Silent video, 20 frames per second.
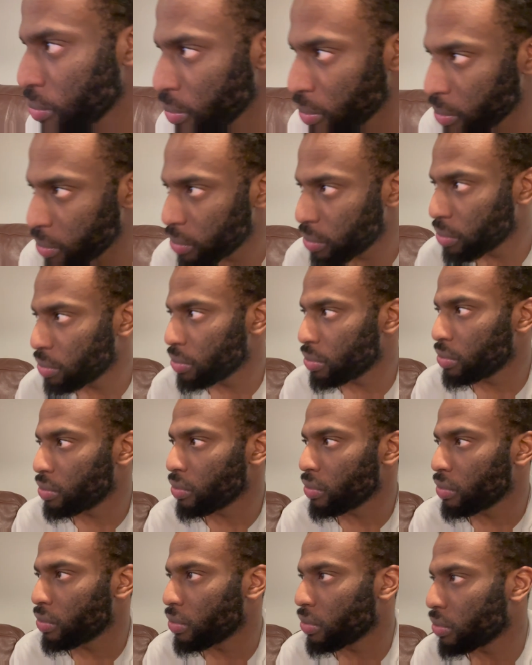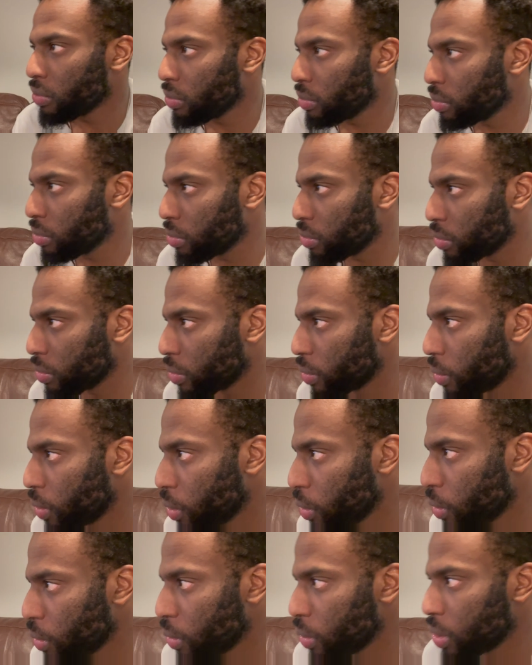Don't say we didn't warn you.
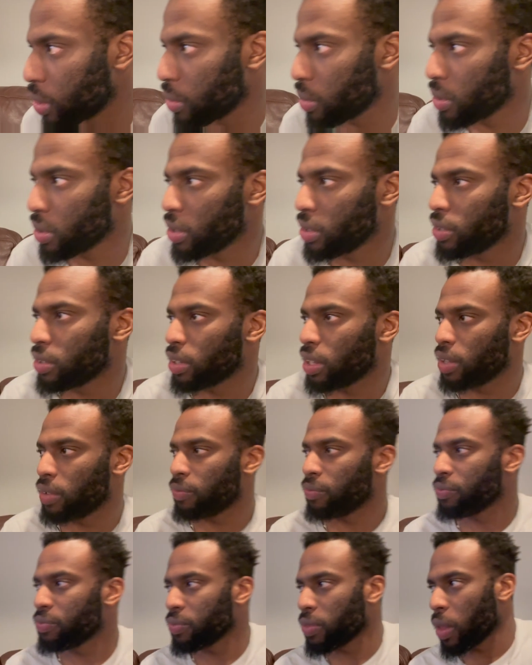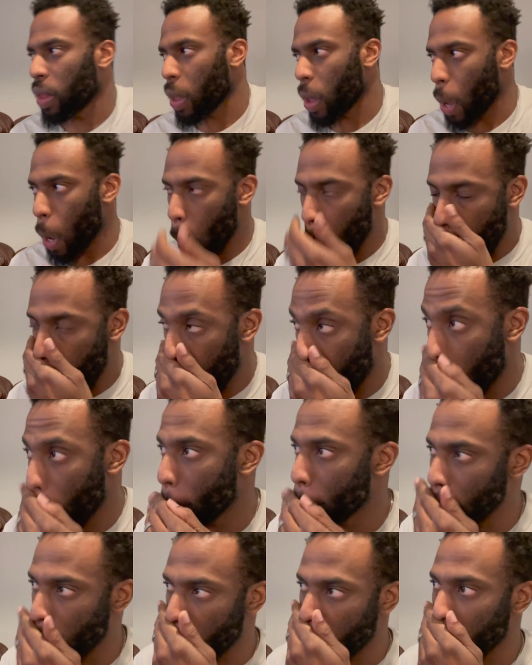Whoa, what, where was that?
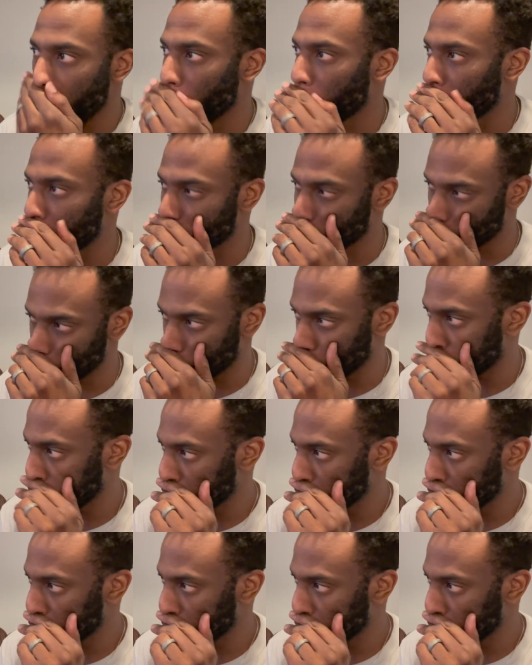Oh, commercial.